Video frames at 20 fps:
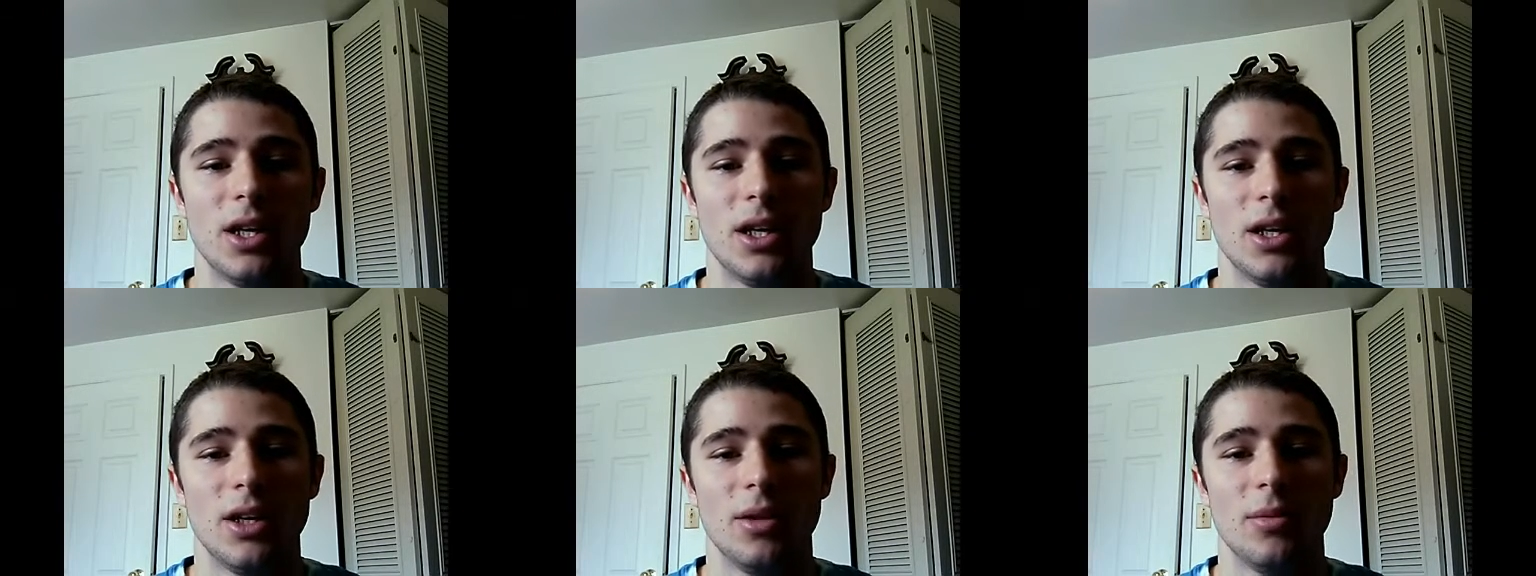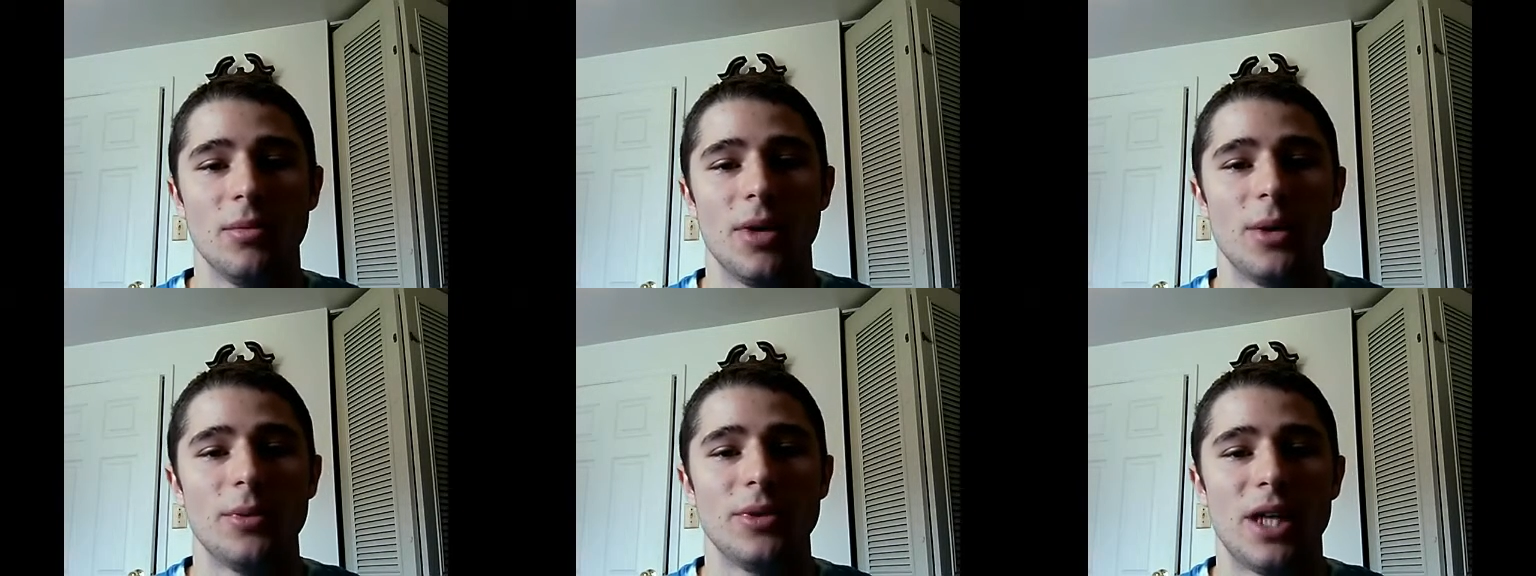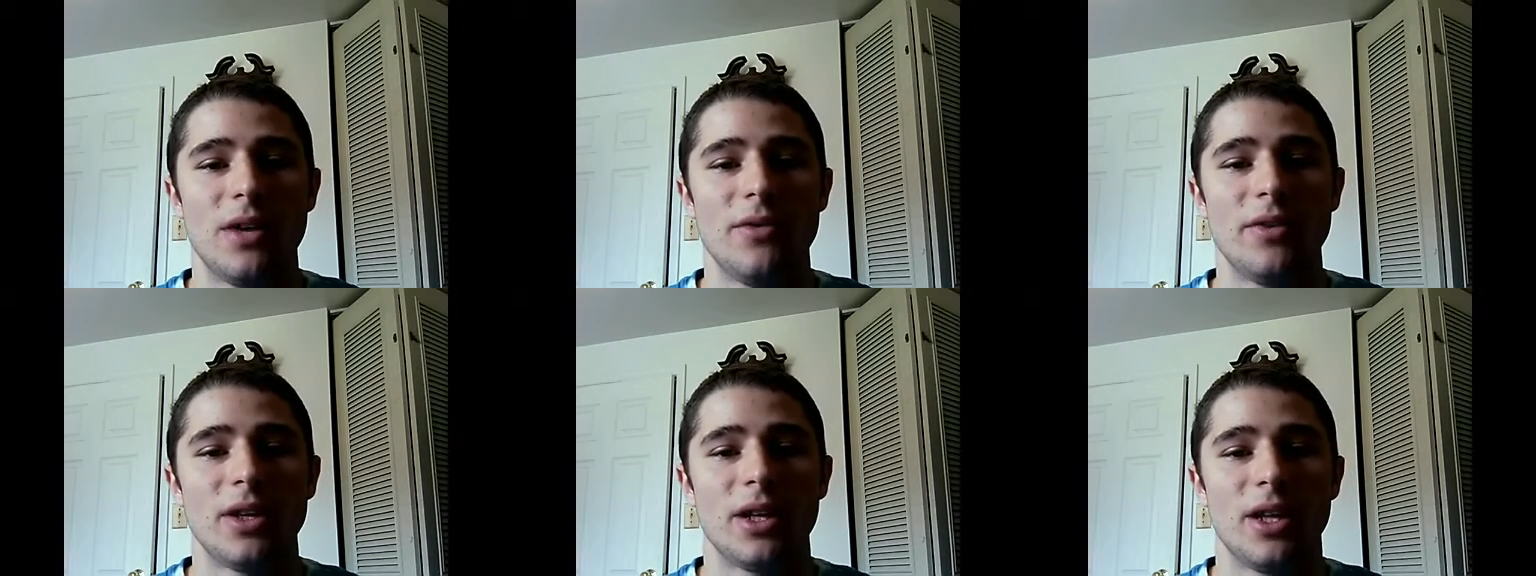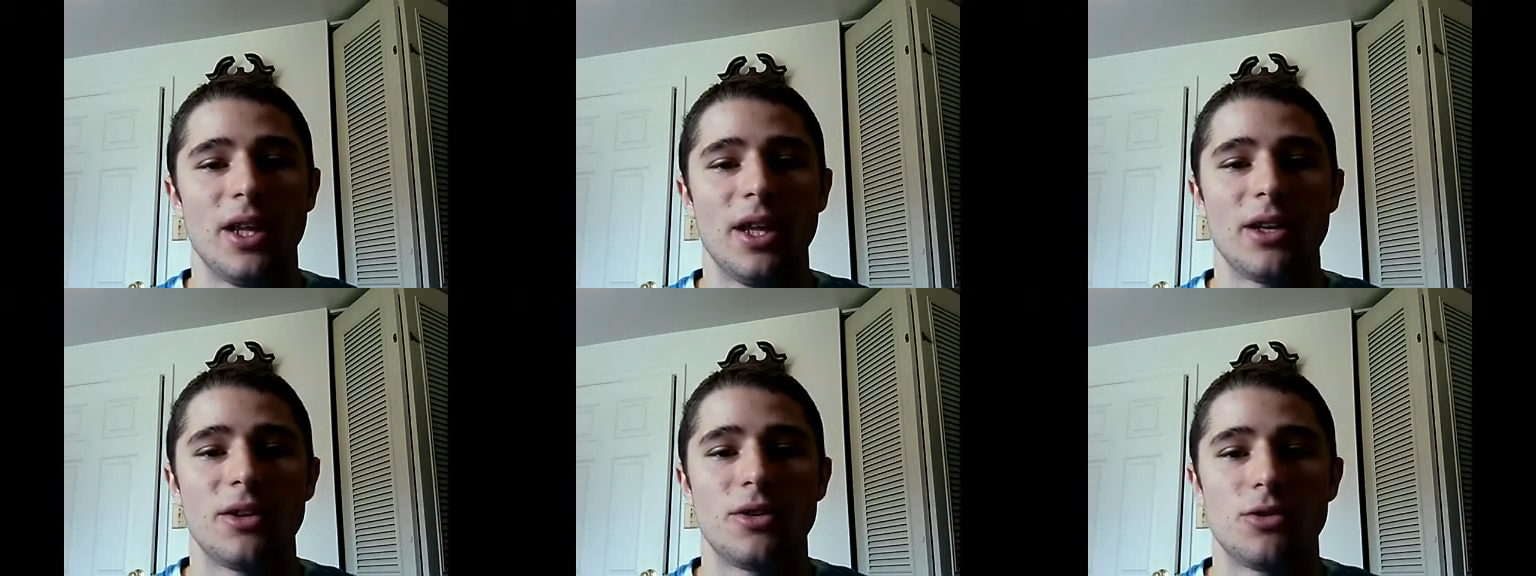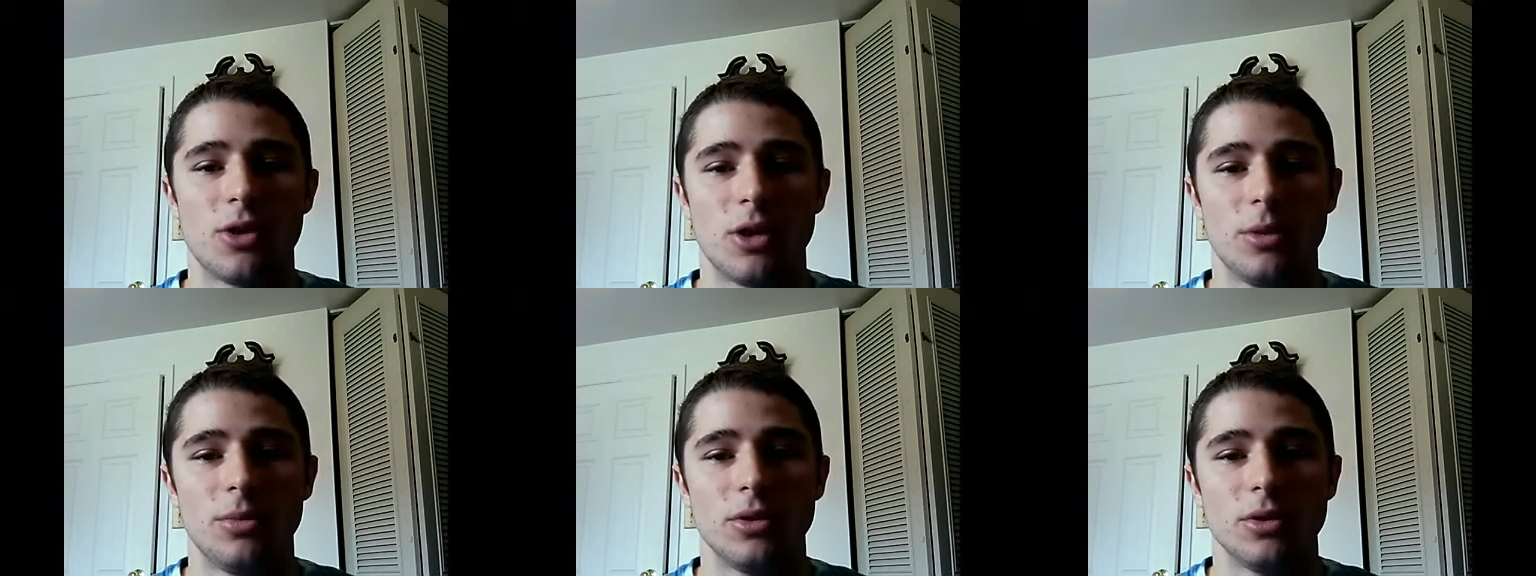Um, I was having a lot of
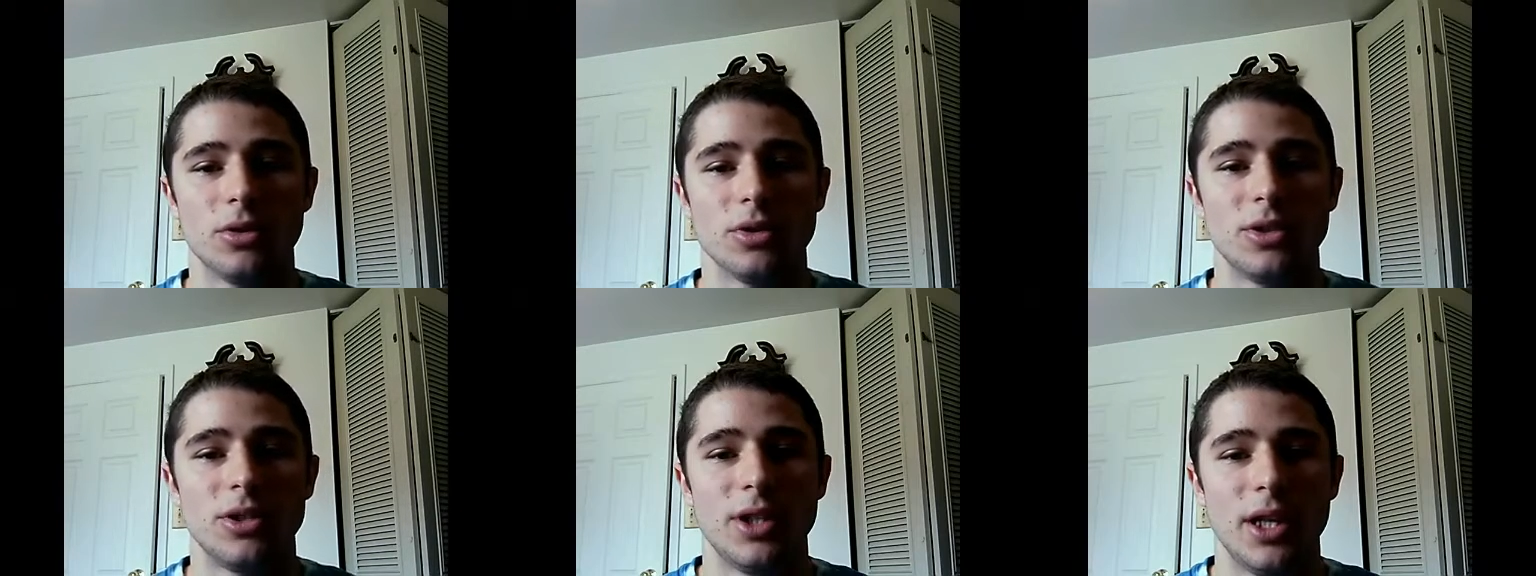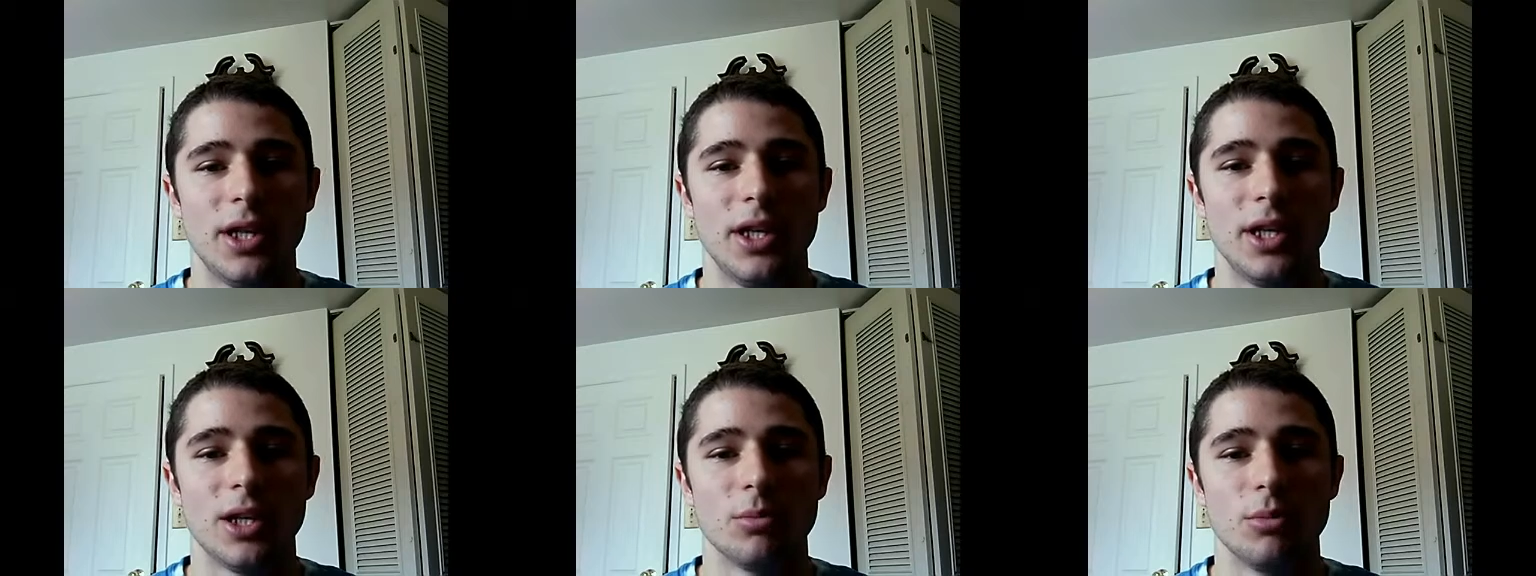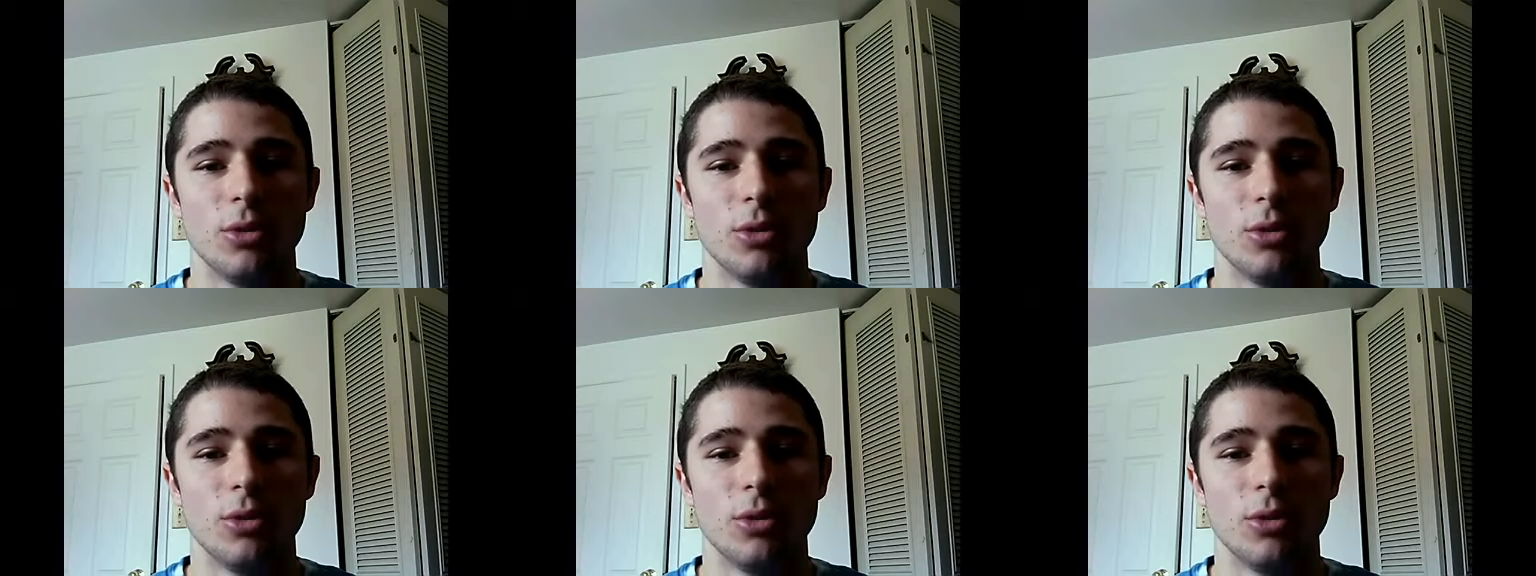trouble standing